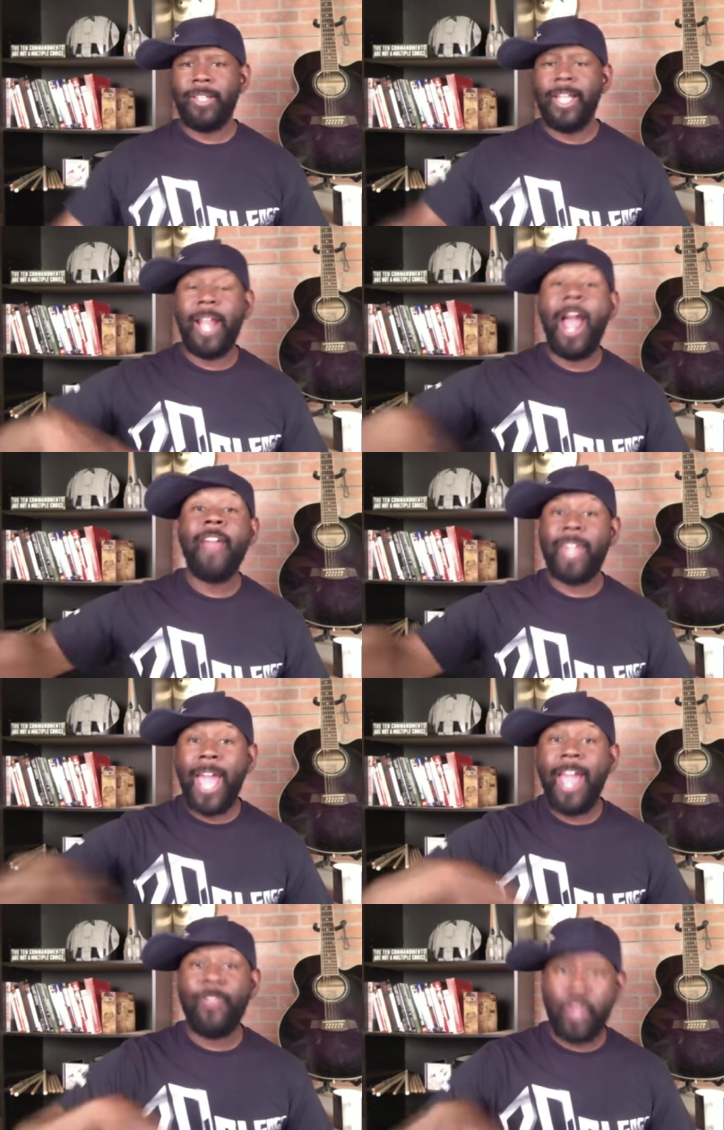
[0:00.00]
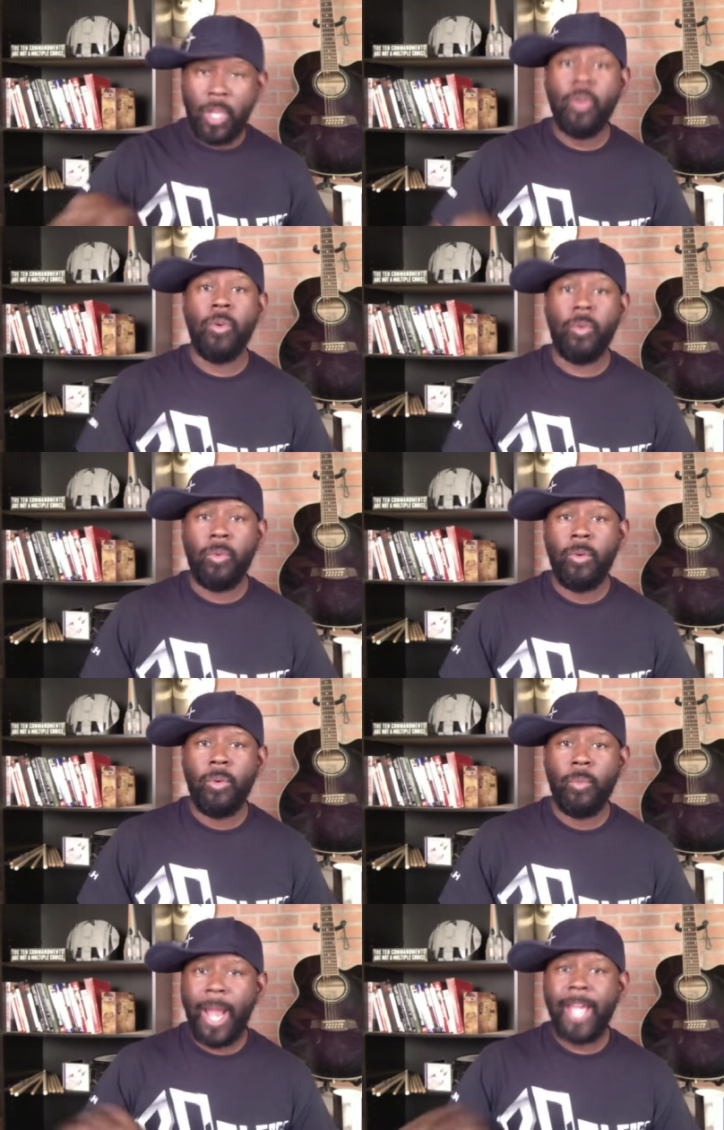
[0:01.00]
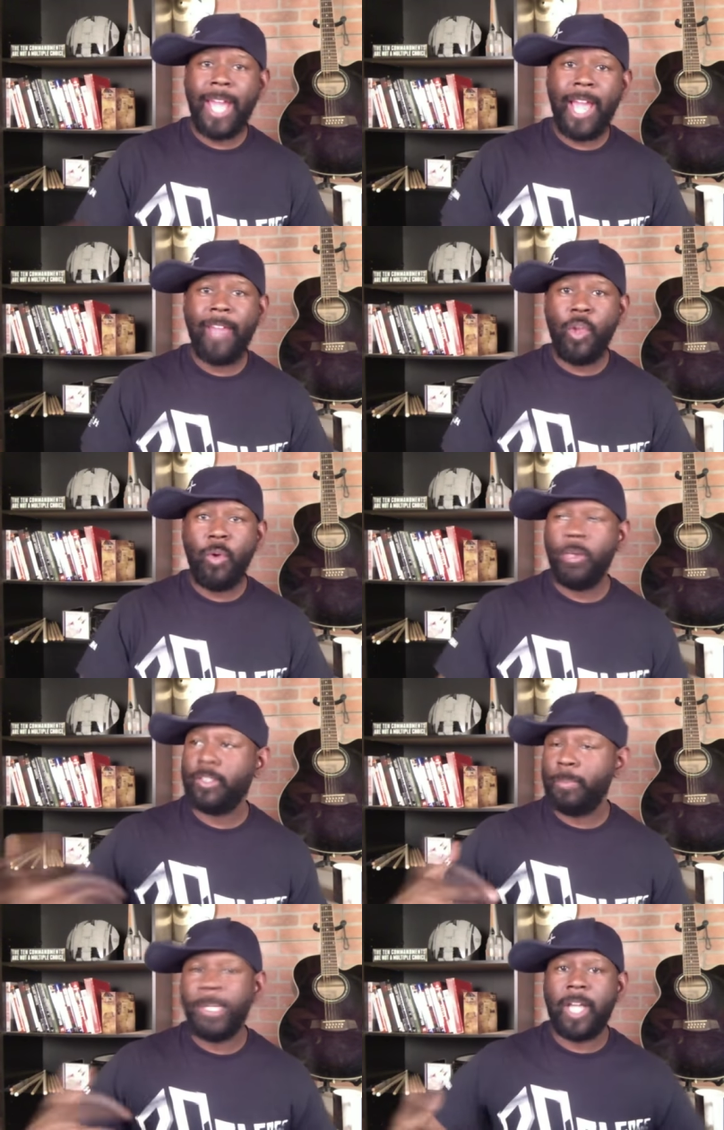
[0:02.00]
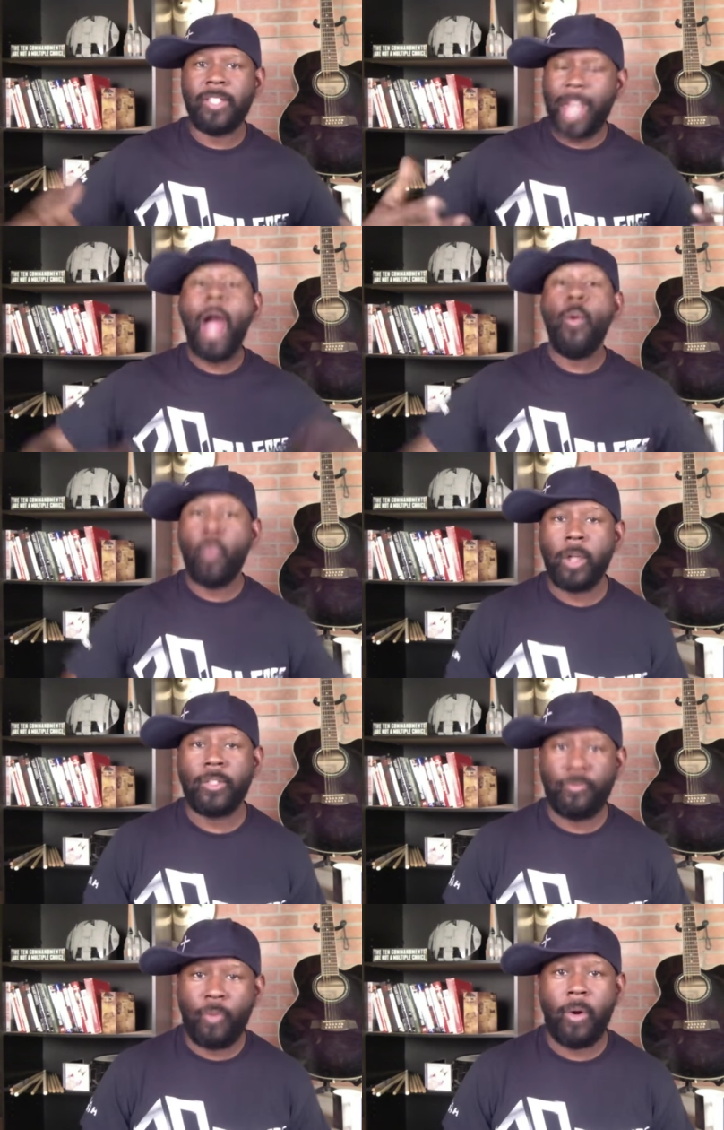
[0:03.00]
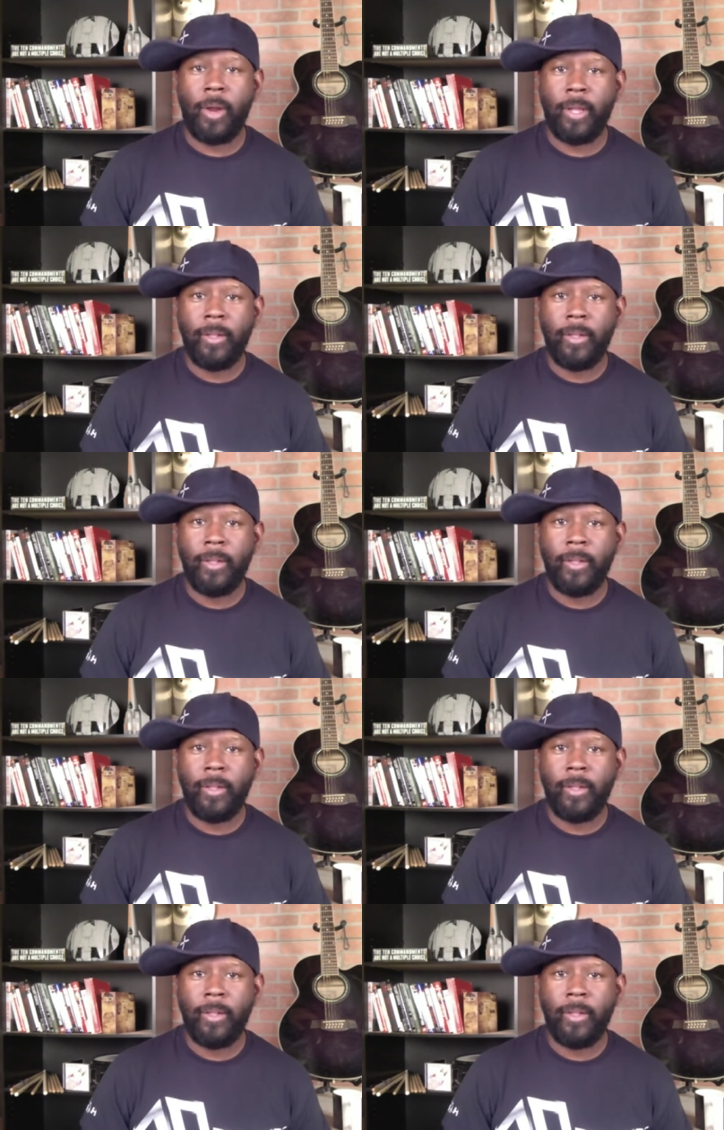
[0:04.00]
that I gave you, what I gave you is because I worked for it.